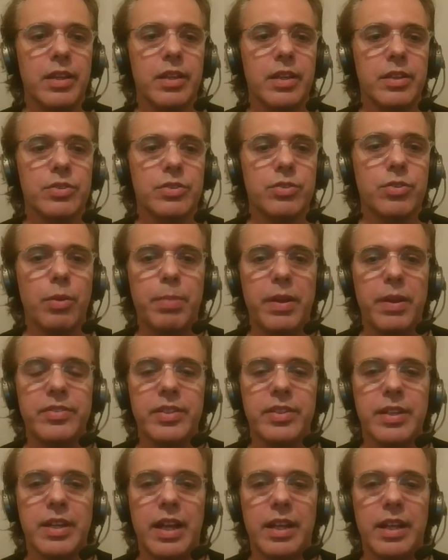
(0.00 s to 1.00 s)
So
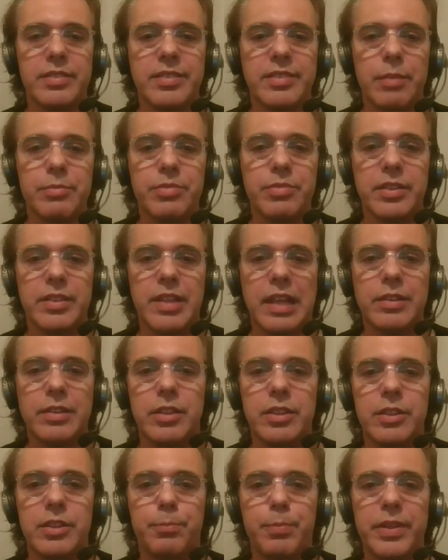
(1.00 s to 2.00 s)
basically something that
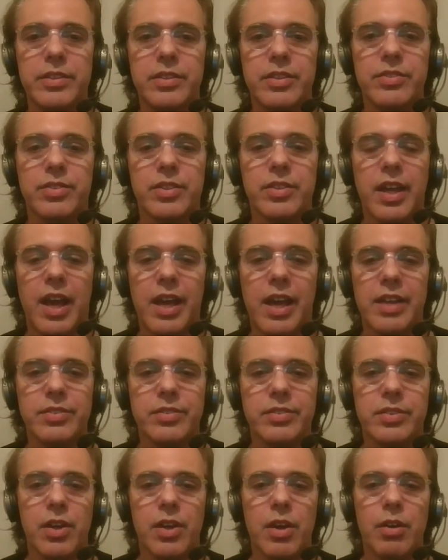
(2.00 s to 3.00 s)
is being
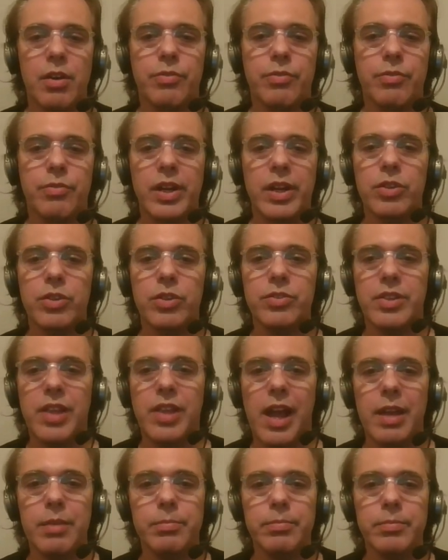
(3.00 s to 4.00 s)
discussed for a long
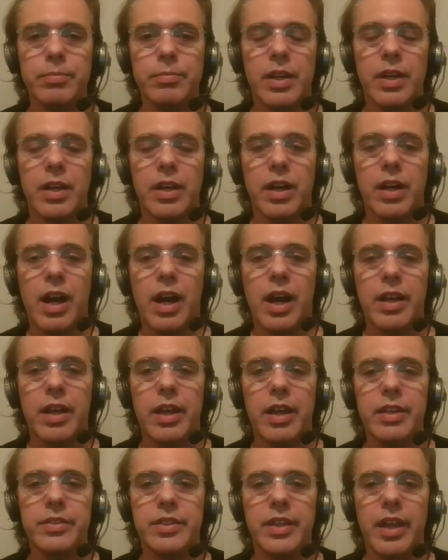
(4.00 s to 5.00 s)
time
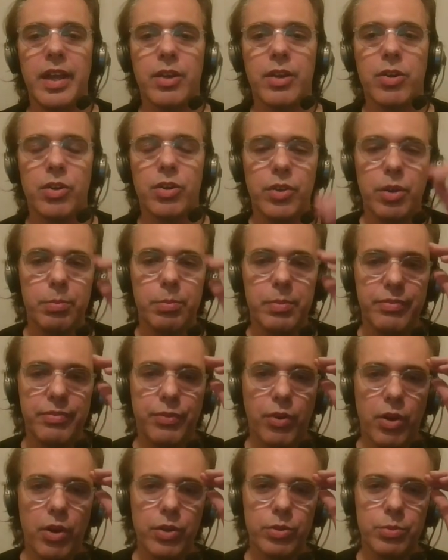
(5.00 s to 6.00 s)
in the economy
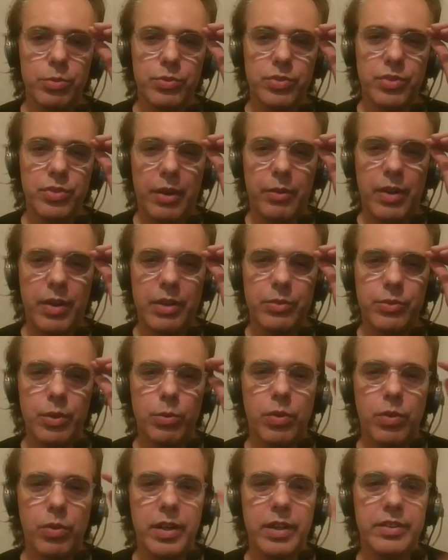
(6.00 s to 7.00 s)
forums around the
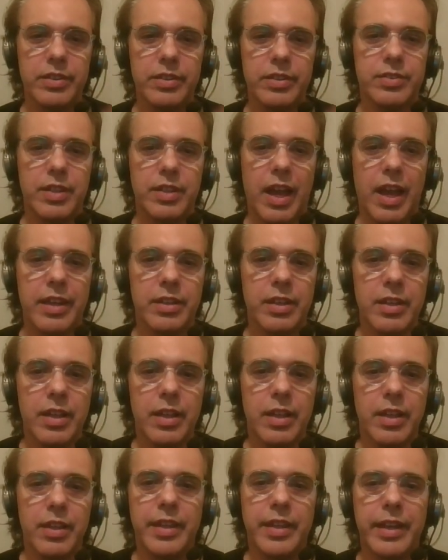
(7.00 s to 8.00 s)
world is like
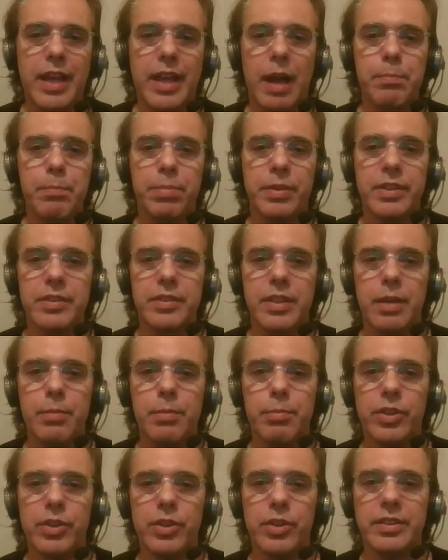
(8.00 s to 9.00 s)
the coupling, the
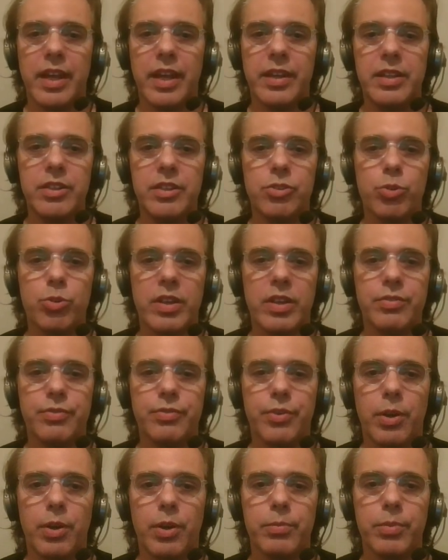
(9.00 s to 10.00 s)
monetary issuance
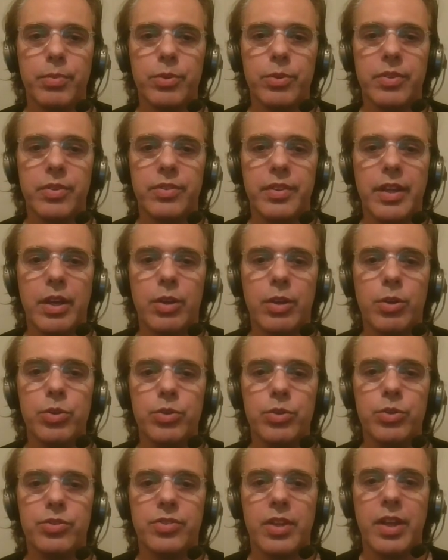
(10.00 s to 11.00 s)
from the
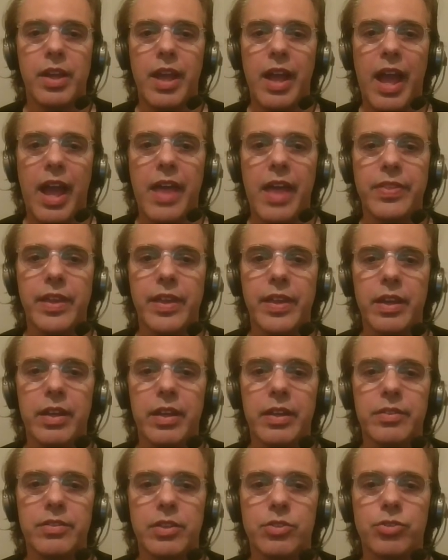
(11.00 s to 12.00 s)
goods and
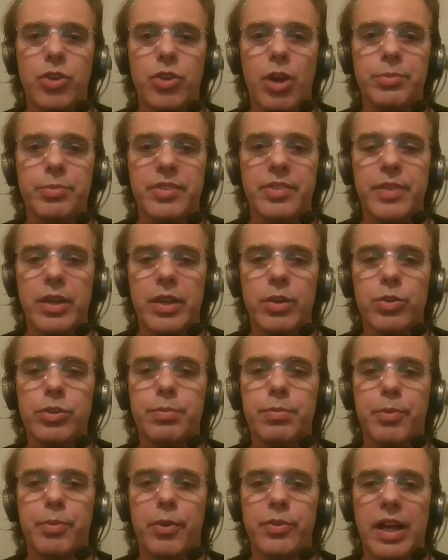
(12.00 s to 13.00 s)
the shops and the
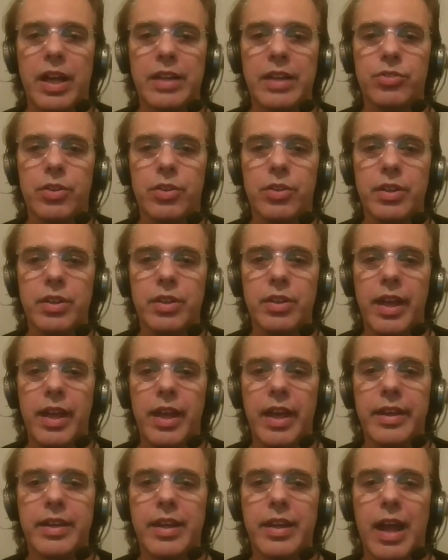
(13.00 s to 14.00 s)
goods production,
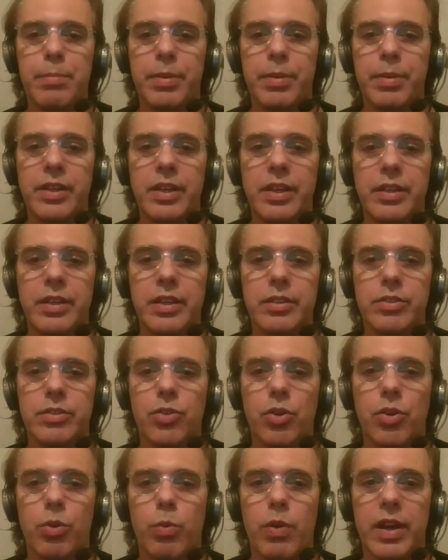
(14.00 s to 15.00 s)
and coupling in it
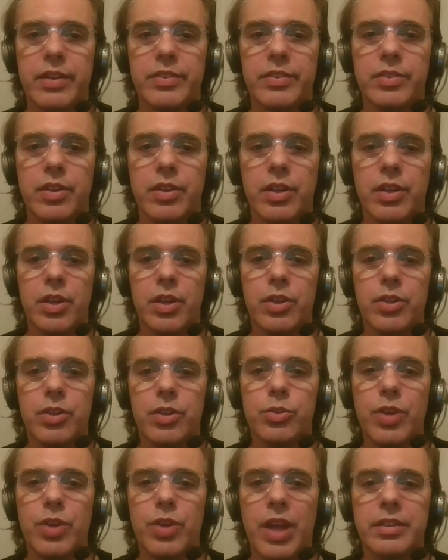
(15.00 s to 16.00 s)
towards
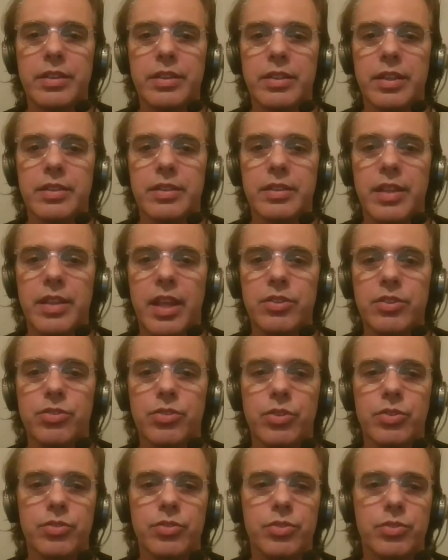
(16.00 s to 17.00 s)
United
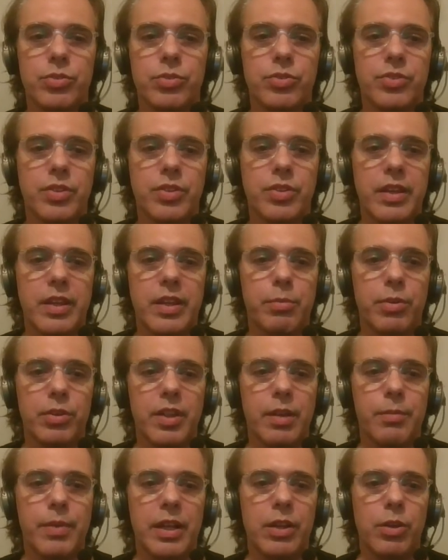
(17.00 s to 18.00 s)
Nations Sustainable
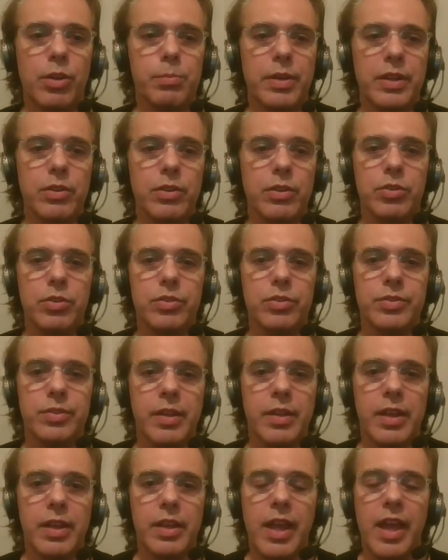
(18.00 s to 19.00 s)
Development Goals.
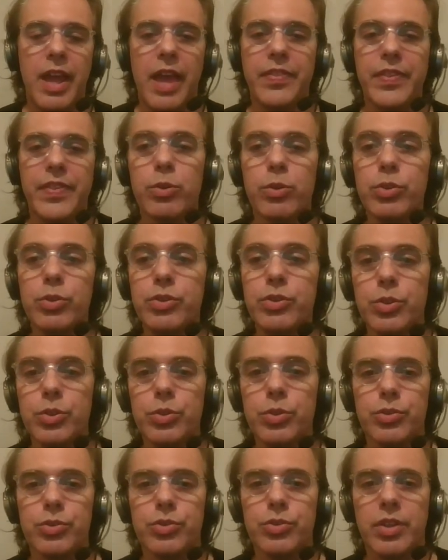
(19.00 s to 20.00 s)
And the good
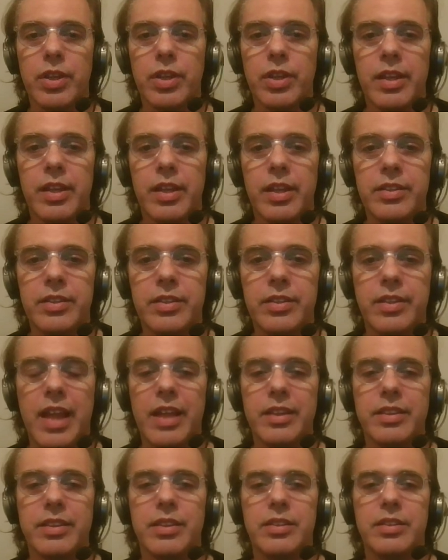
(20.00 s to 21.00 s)
news is
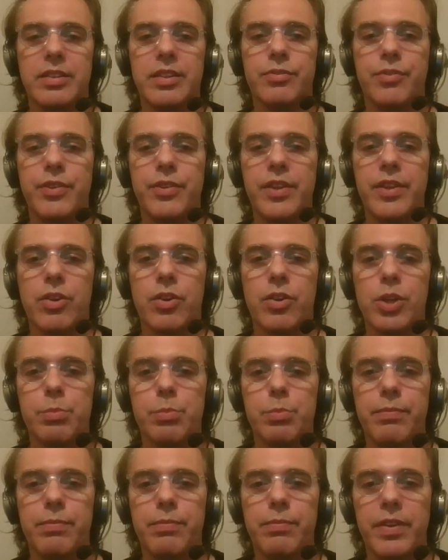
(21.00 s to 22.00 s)
that this
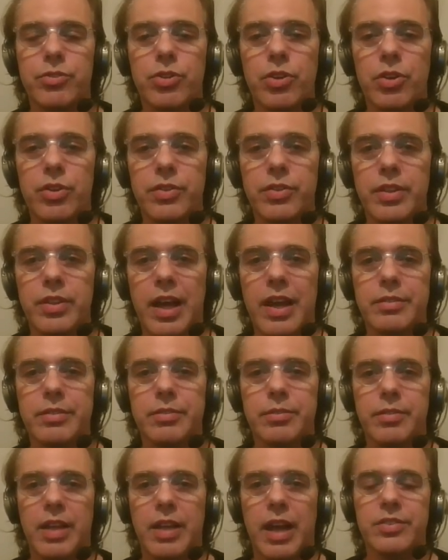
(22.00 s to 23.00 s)
PhiEconomy vision
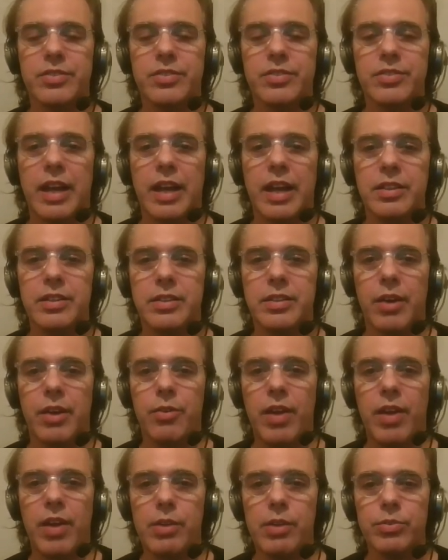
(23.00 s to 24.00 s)
that I started
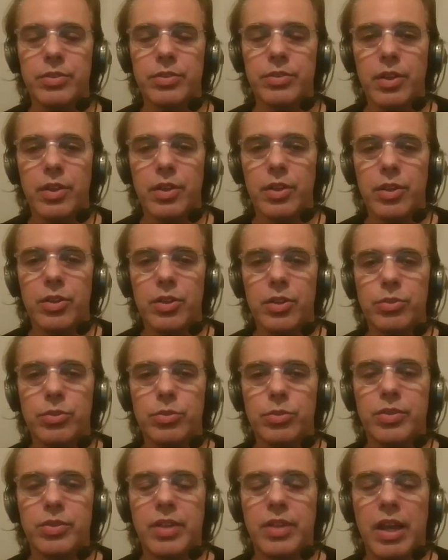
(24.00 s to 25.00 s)
around
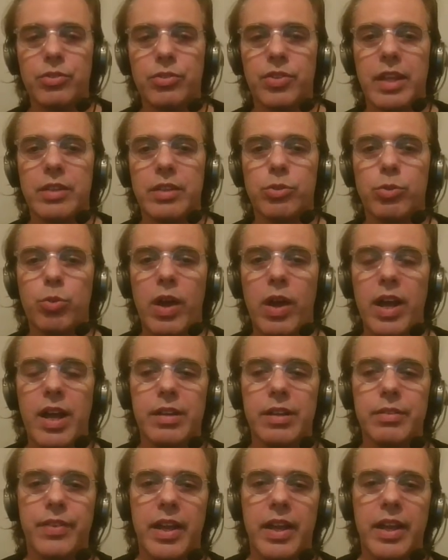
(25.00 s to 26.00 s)

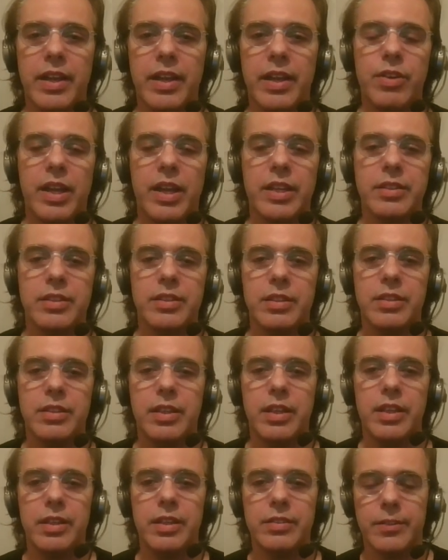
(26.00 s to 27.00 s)
2012 and created
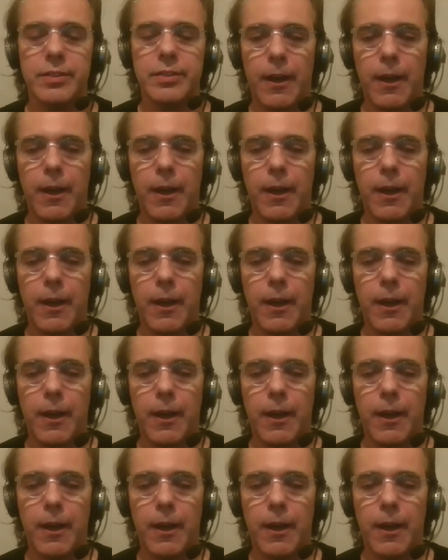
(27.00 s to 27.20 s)
this